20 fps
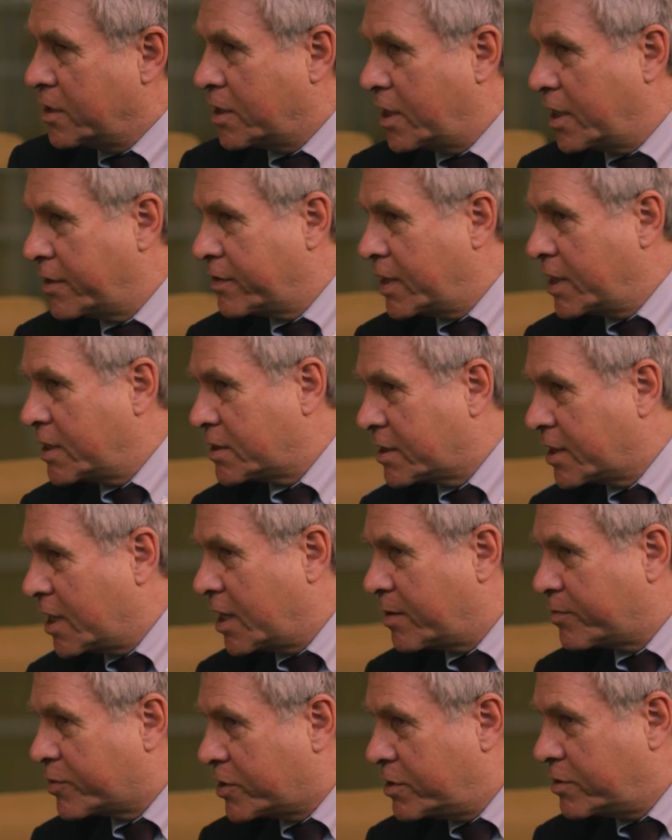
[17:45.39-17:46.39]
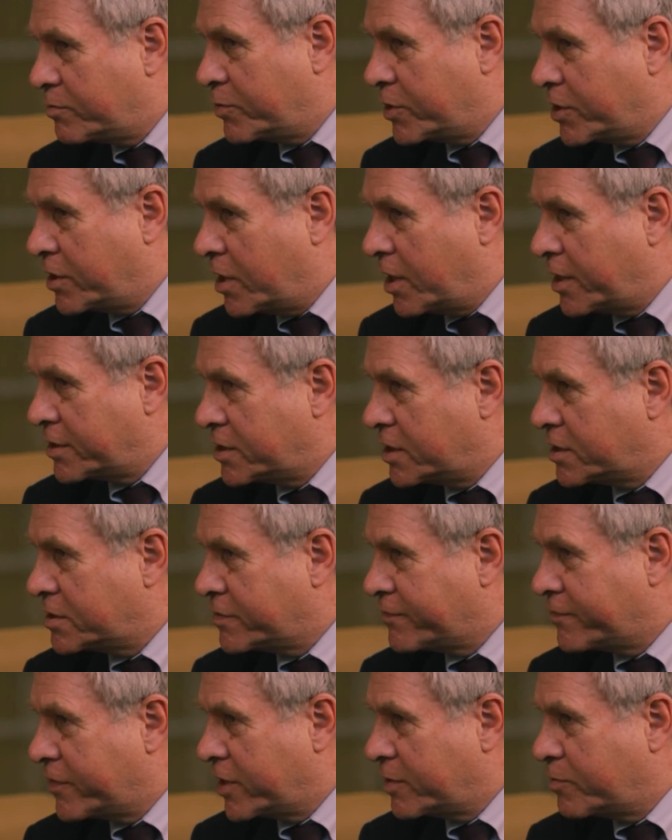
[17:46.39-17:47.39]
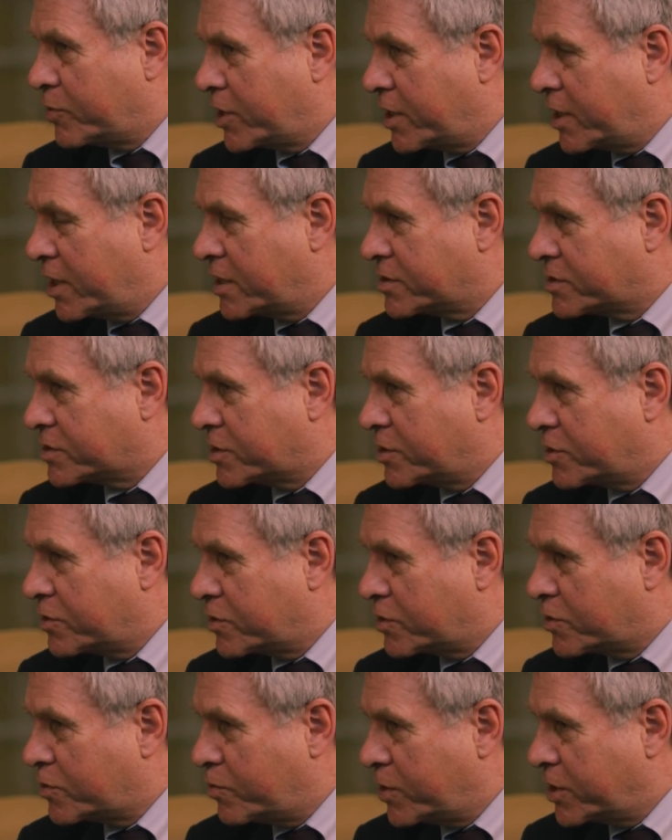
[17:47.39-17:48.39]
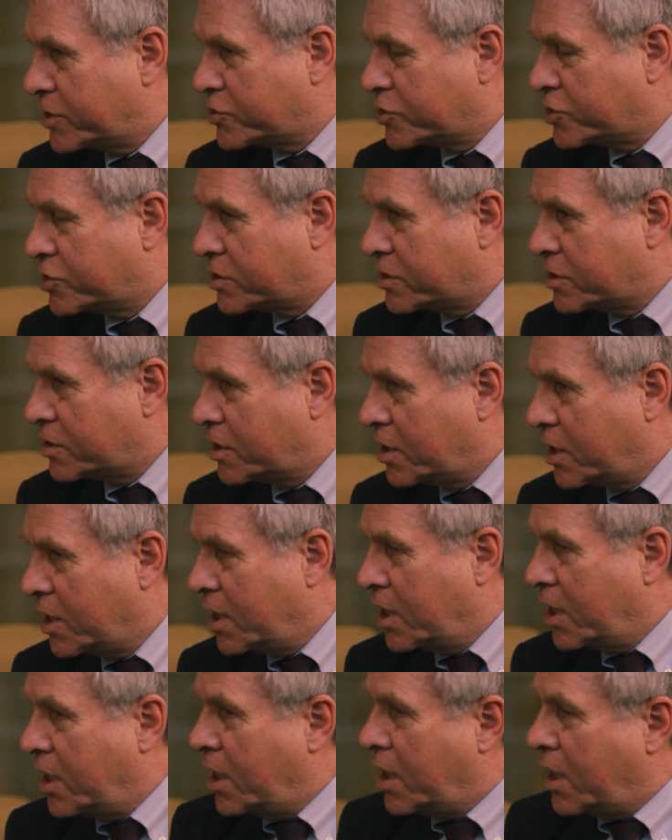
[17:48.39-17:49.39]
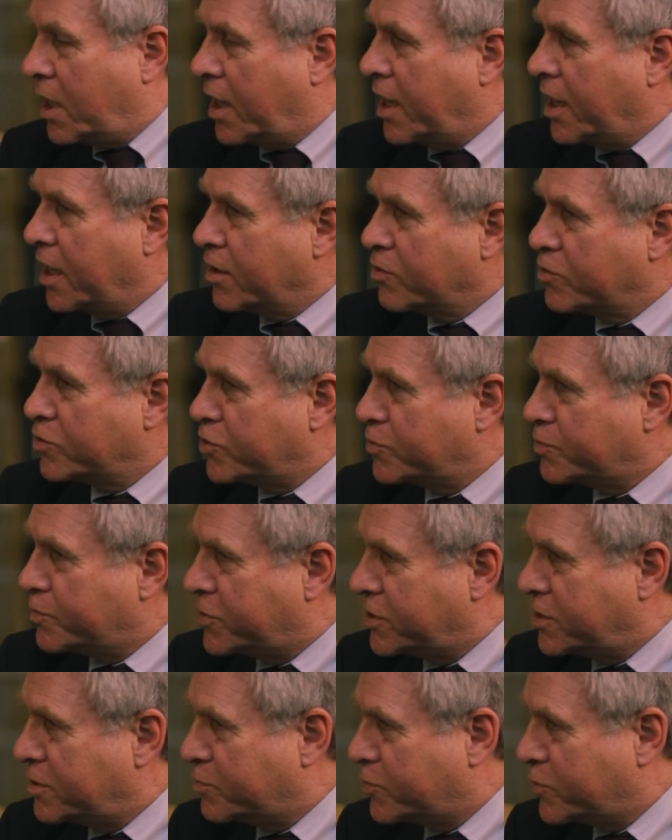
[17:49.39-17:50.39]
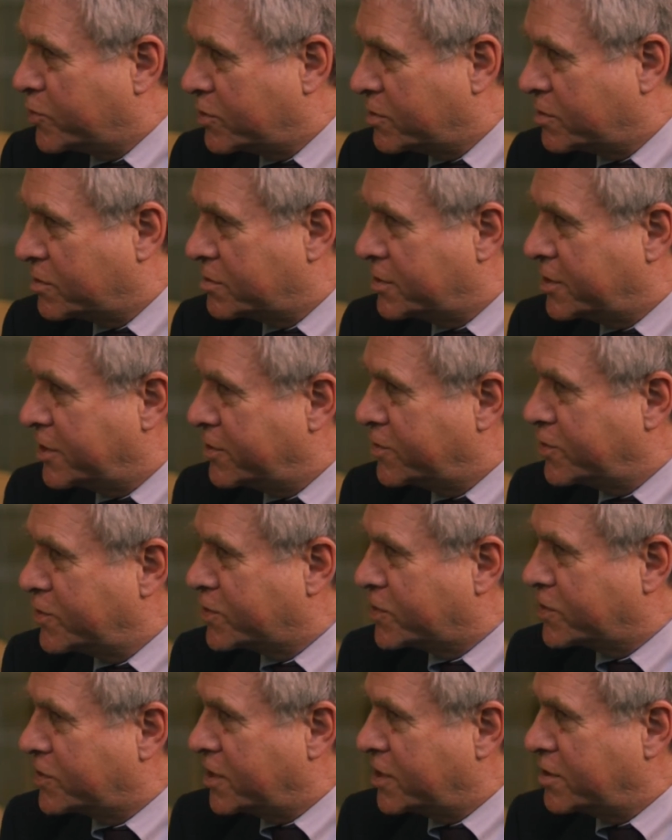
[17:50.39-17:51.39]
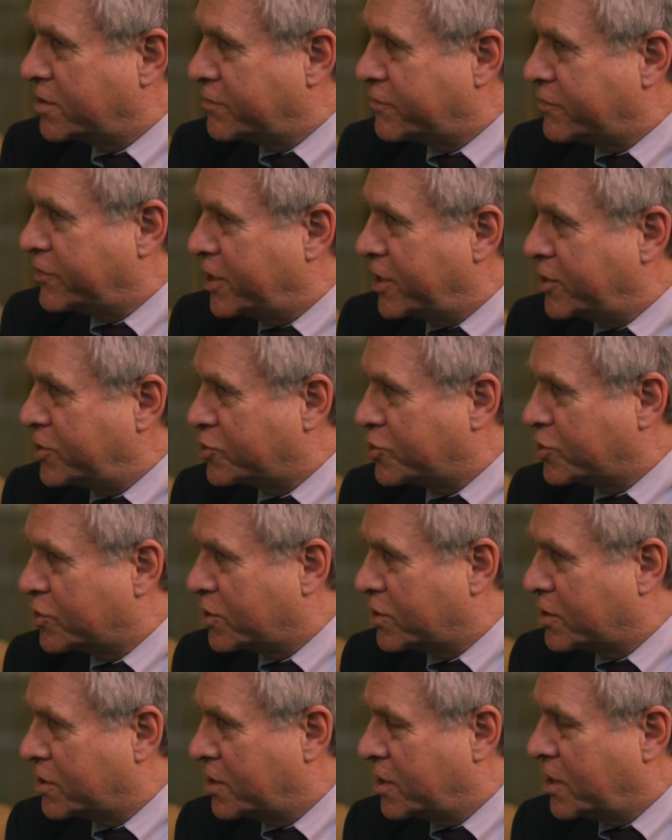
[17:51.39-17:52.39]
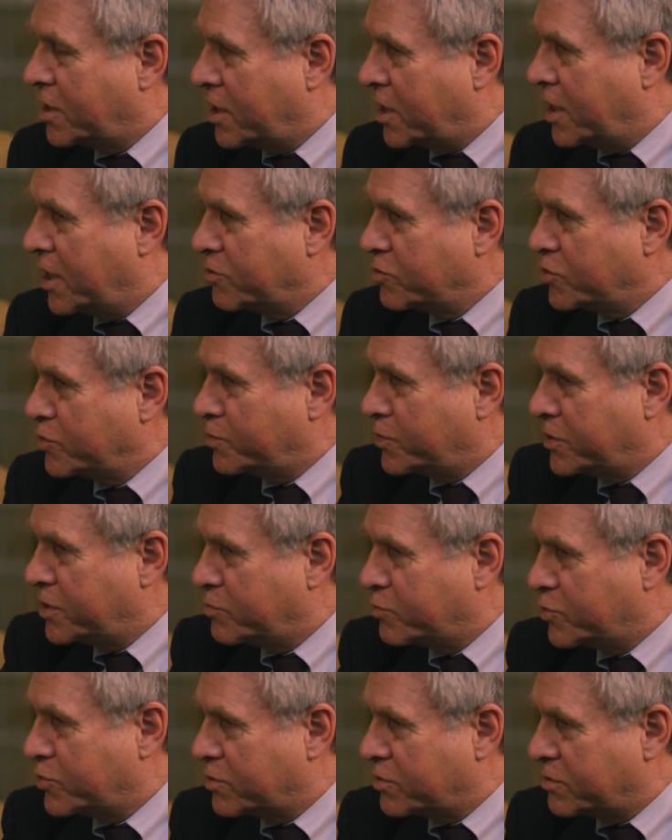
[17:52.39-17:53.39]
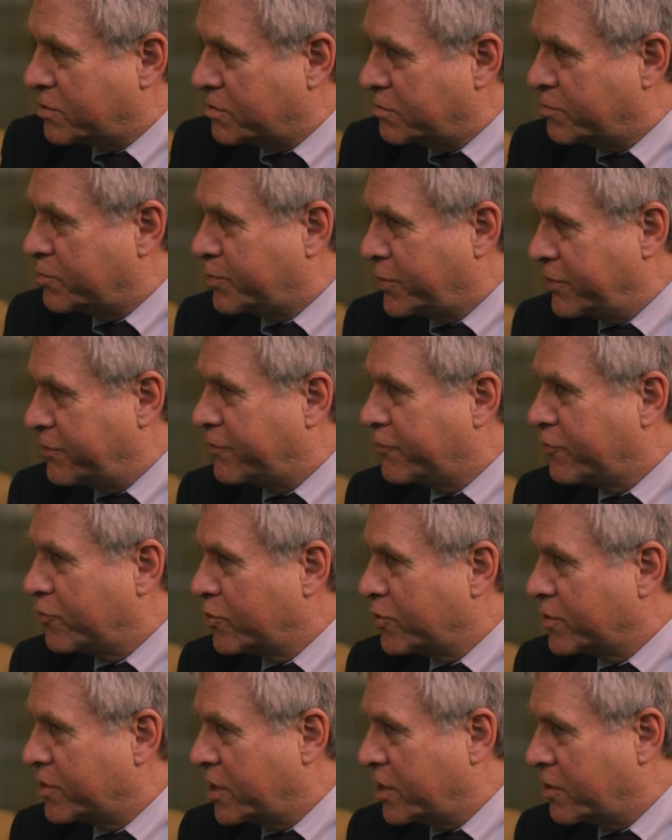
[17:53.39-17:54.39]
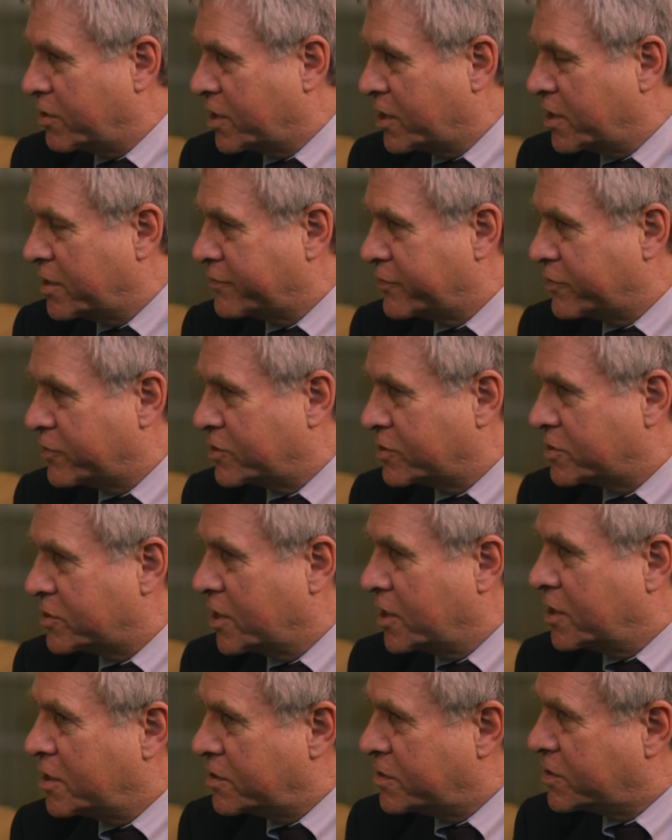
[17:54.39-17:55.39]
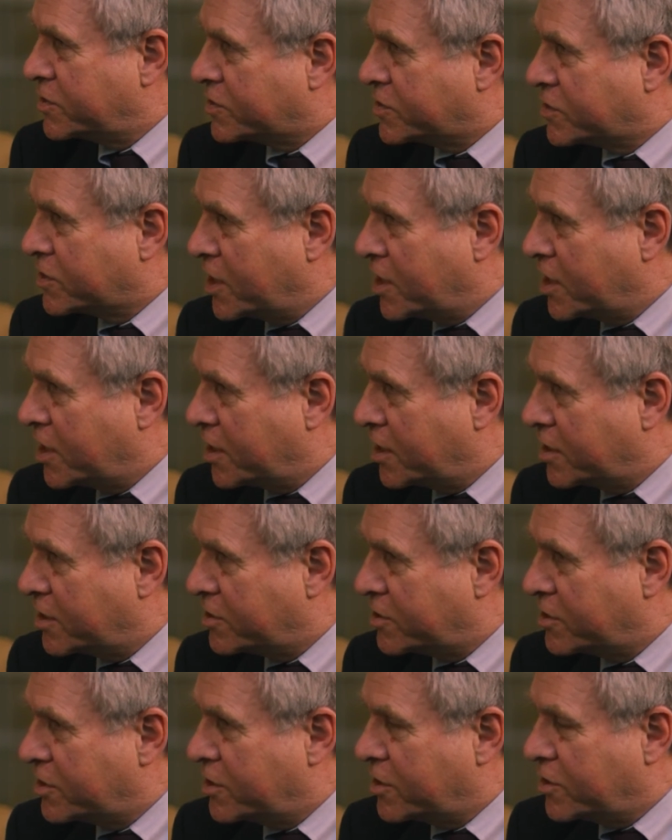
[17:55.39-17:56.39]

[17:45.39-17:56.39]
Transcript: And that gap can be identified by asking the question, how do people in the state of nature, how do people before they are governed decide